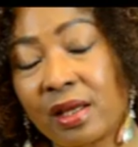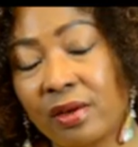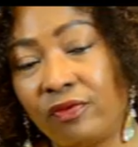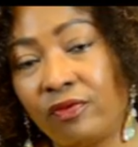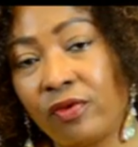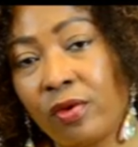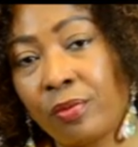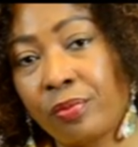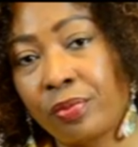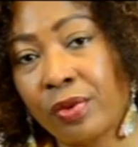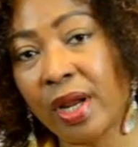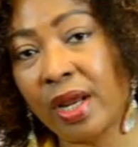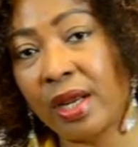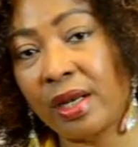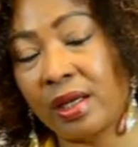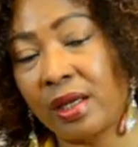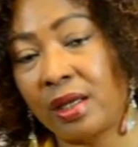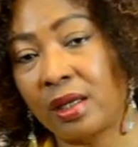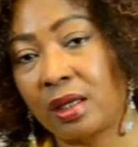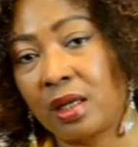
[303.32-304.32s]
for
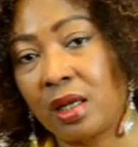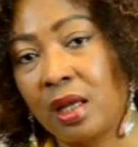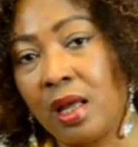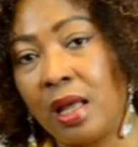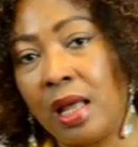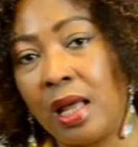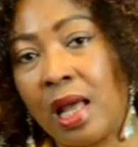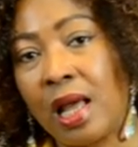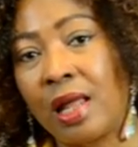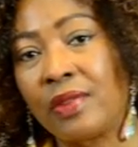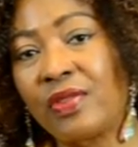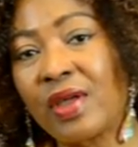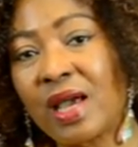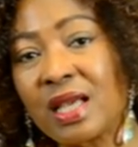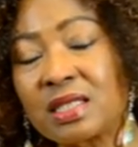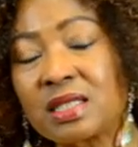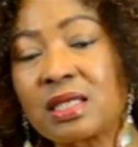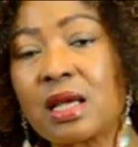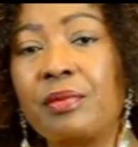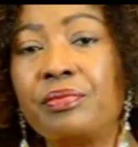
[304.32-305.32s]
braiding and
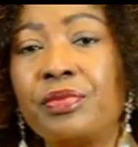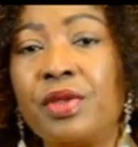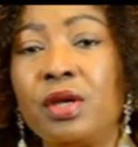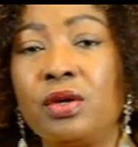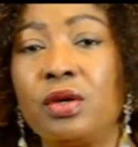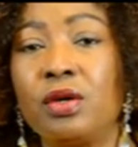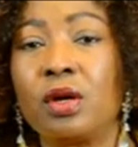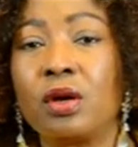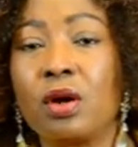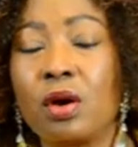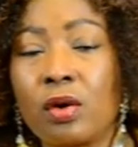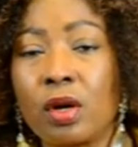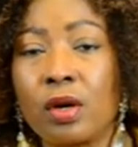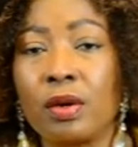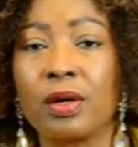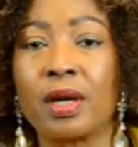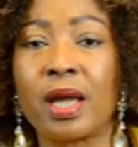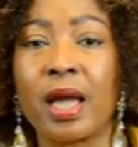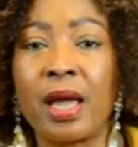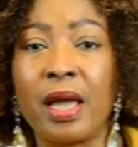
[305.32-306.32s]
that's something you're not going
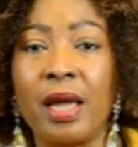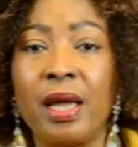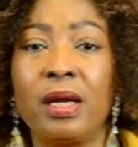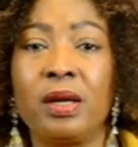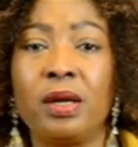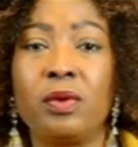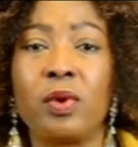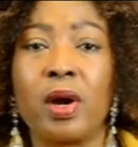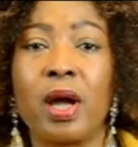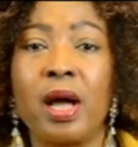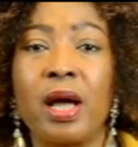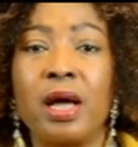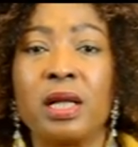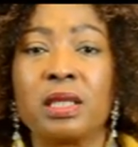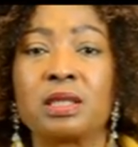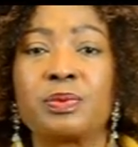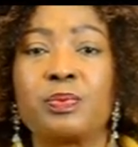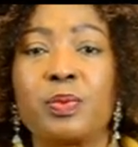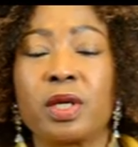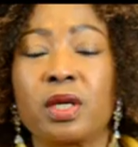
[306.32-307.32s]
to get anywhere
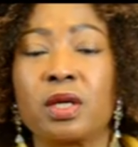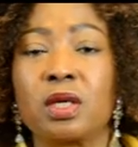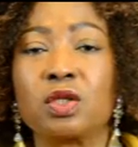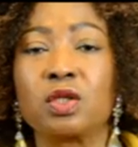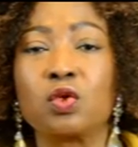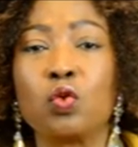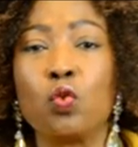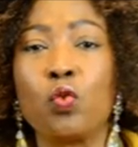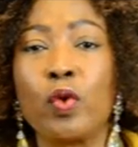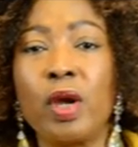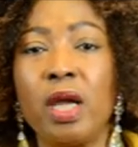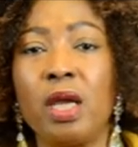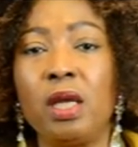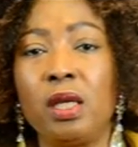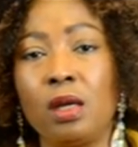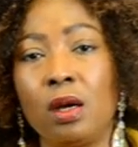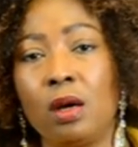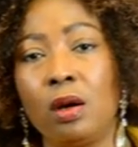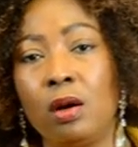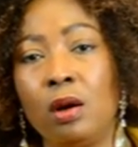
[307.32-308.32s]
else because we
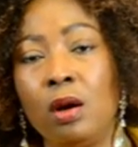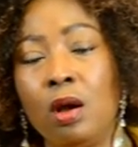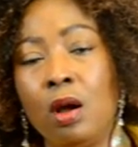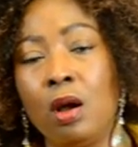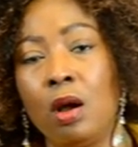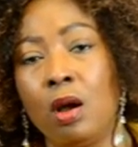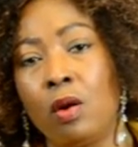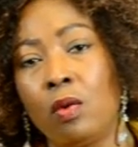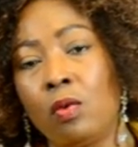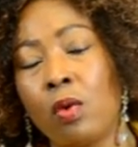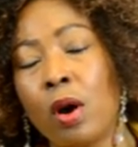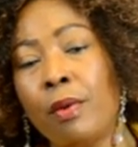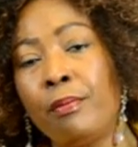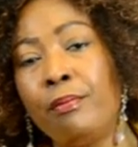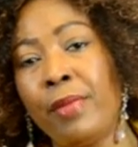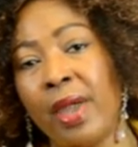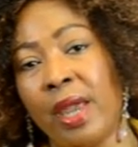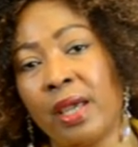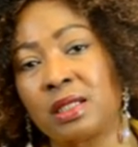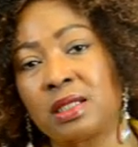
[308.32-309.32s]
know
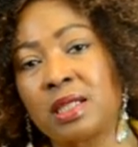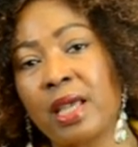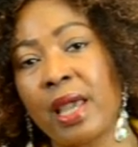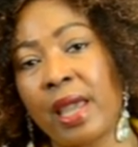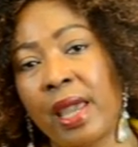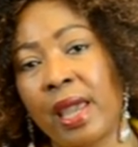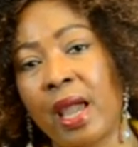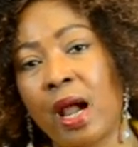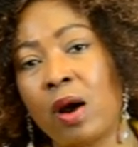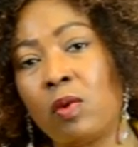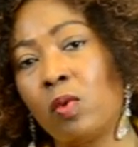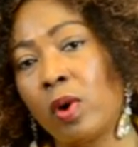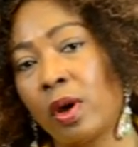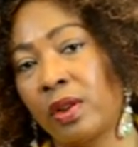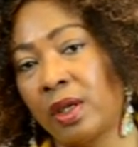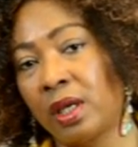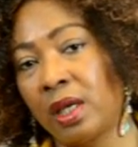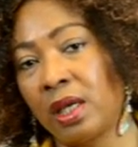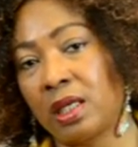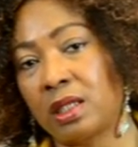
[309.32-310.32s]
what makes hair what
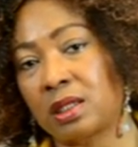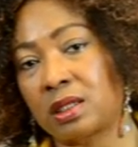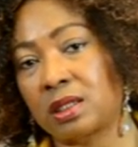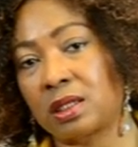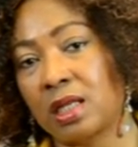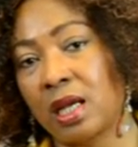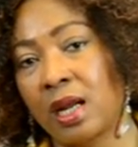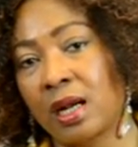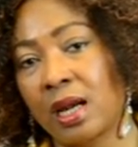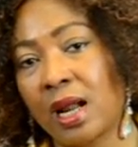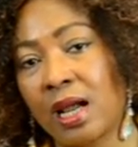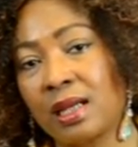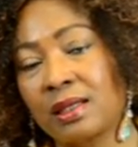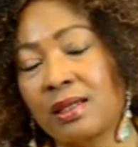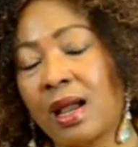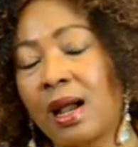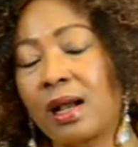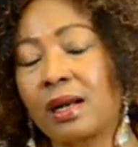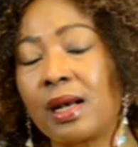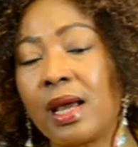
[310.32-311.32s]
it is and our
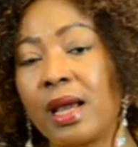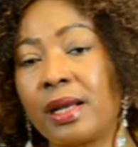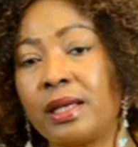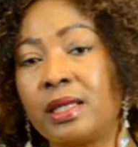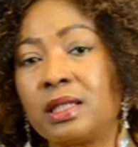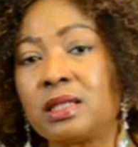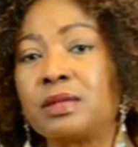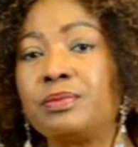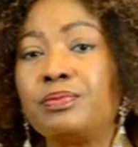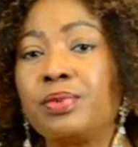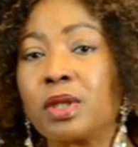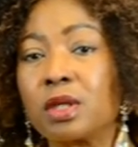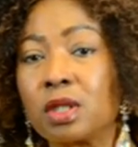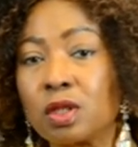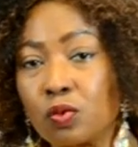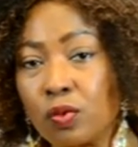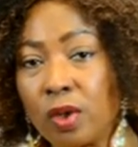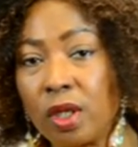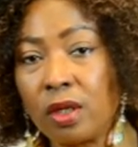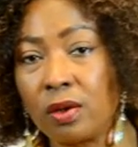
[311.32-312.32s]
tagline is
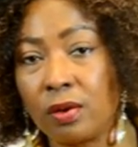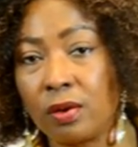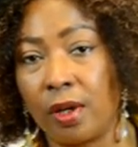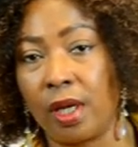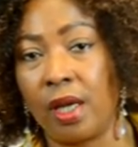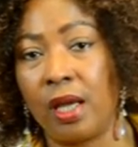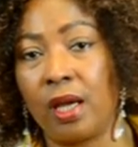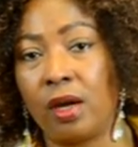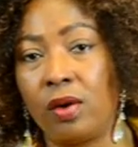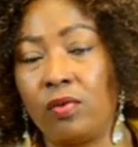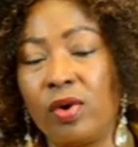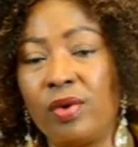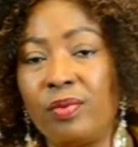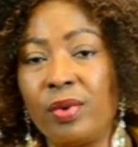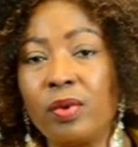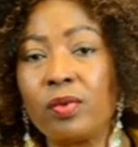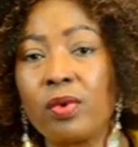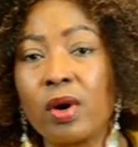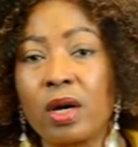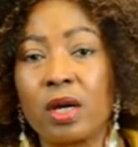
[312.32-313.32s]
because we know hair we've
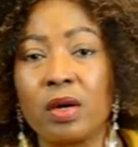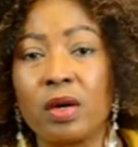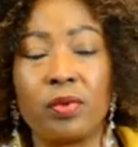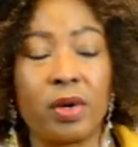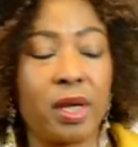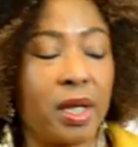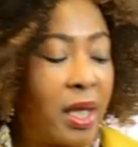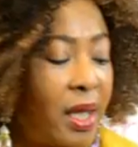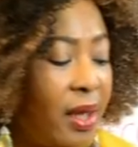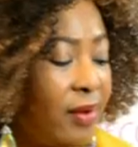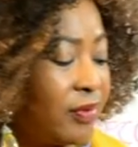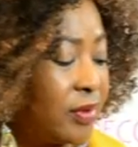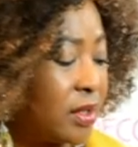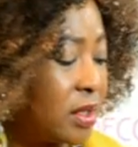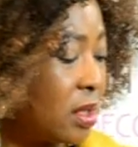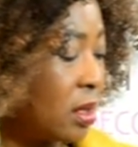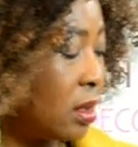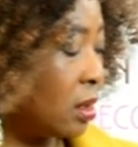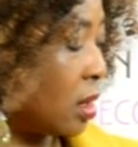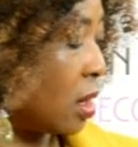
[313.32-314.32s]
been working with hair for
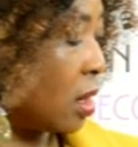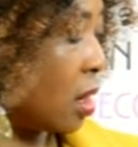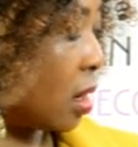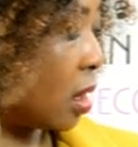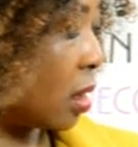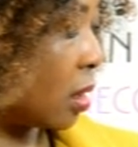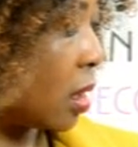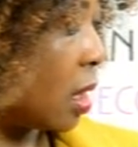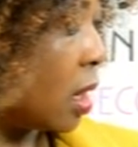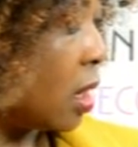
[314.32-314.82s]
so long